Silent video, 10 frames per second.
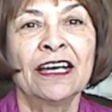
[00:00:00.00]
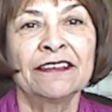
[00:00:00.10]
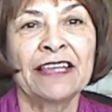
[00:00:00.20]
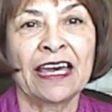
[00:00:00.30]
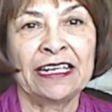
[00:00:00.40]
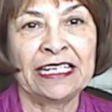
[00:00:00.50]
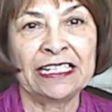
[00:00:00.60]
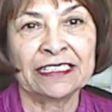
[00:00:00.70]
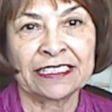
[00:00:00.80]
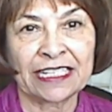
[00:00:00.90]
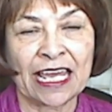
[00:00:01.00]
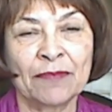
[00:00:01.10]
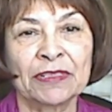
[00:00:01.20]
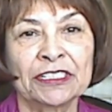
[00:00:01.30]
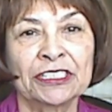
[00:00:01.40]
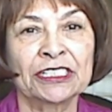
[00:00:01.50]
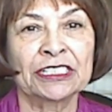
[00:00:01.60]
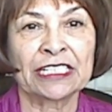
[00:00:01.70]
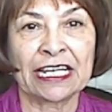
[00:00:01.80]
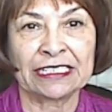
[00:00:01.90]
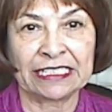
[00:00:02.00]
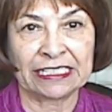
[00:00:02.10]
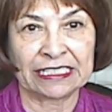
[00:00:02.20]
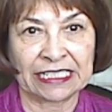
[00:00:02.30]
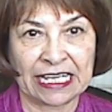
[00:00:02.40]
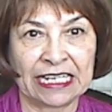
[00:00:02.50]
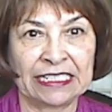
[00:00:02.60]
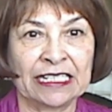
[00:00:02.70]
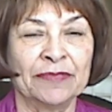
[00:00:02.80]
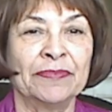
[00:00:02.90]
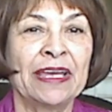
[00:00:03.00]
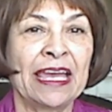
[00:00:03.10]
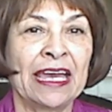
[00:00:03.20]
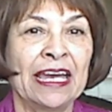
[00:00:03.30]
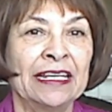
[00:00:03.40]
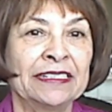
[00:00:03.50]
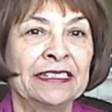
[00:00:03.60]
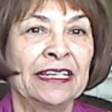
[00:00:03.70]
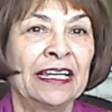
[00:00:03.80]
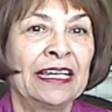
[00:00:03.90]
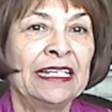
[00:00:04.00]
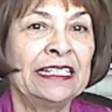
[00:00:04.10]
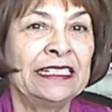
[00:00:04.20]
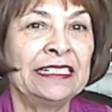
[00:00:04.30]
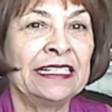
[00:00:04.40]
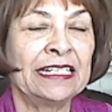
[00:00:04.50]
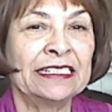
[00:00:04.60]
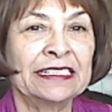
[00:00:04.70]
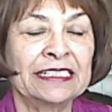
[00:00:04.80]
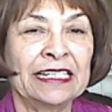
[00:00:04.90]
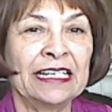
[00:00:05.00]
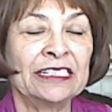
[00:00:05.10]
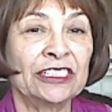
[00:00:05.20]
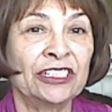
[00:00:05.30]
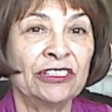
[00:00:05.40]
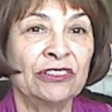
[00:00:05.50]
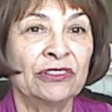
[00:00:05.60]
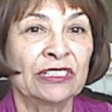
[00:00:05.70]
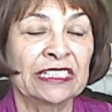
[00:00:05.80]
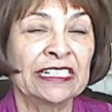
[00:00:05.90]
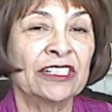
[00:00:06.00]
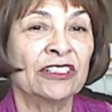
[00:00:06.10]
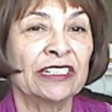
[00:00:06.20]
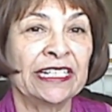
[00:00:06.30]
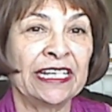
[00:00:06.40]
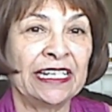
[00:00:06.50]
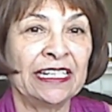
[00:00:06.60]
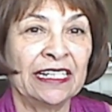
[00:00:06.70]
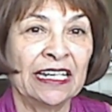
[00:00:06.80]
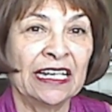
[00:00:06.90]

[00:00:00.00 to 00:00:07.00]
that he establishes as his kingdom. And he is sent to literally